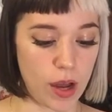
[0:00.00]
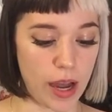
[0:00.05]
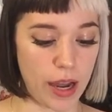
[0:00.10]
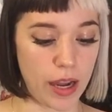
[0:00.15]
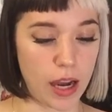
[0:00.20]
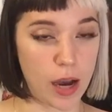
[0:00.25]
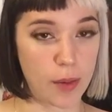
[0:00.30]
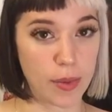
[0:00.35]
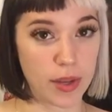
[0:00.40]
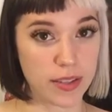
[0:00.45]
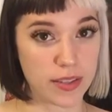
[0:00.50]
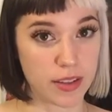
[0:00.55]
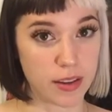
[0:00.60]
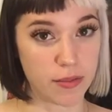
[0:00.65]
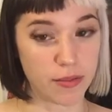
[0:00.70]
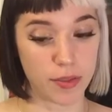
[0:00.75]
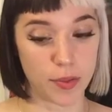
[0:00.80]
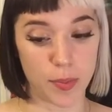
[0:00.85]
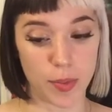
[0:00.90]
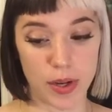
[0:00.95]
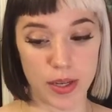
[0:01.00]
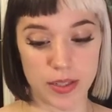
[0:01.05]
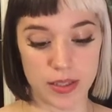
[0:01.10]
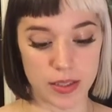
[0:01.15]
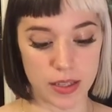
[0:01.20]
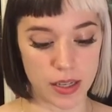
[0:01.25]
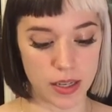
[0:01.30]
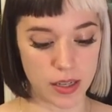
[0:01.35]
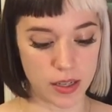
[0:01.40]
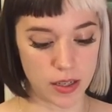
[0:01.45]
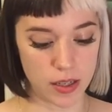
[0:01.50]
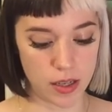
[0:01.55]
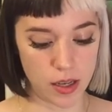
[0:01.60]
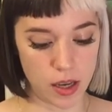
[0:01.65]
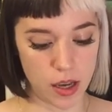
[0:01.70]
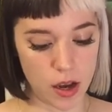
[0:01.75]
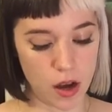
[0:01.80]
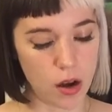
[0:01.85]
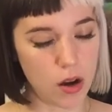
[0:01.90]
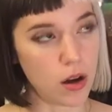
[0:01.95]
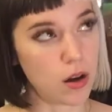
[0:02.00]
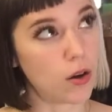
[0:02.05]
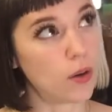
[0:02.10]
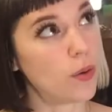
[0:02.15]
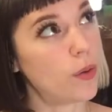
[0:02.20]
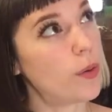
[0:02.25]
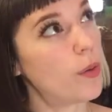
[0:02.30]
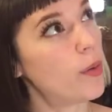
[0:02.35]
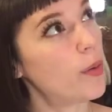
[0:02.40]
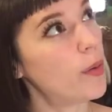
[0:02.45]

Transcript: I got myself the bracelet. Oh,